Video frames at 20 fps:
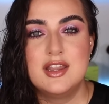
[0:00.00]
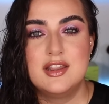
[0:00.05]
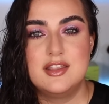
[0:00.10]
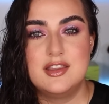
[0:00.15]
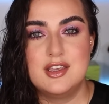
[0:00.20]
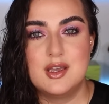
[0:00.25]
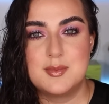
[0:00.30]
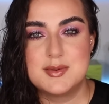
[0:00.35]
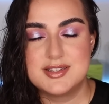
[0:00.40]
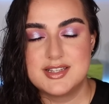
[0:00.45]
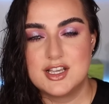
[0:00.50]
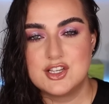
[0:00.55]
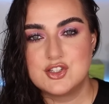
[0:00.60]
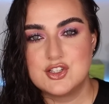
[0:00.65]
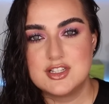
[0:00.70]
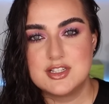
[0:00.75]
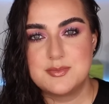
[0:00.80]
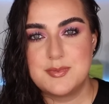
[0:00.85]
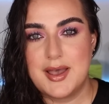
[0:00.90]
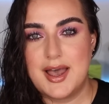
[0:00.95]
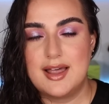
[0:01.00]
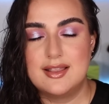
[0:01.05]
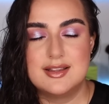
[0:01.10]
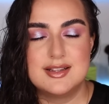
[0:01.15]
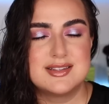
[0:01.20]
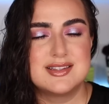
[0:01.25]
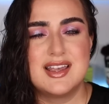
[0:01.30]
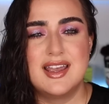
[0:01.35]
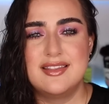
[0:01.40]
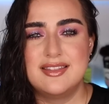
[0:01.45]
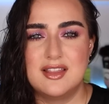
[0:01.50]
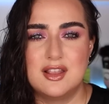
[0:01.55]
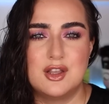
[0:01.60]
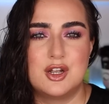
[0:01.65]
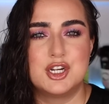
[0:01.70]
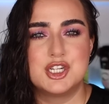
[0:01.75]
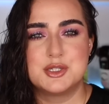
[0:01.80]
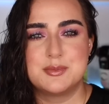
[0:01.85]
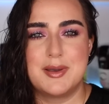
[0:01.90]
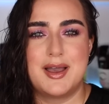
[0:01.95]
the Obsessions palettes and the
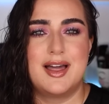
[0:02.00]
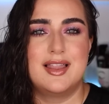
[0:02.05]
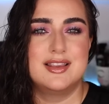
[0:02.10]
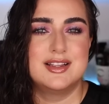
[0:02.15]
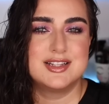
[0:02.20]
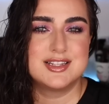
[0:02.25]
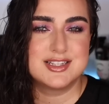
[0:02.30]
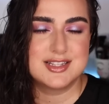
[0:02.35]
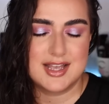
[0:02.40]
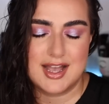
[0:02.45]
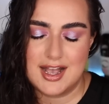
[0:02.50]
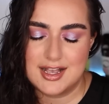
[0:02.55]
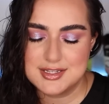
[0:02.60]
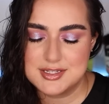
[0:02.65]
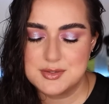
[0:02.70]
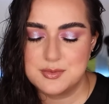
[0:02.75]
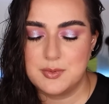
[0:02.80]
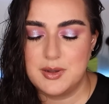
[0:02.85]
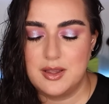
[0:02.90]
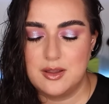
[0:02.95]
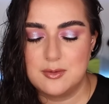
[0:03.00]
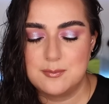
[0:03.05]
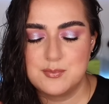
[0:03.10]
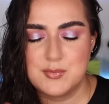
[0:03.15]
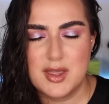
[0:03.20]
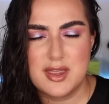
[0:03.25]
large palettes as well.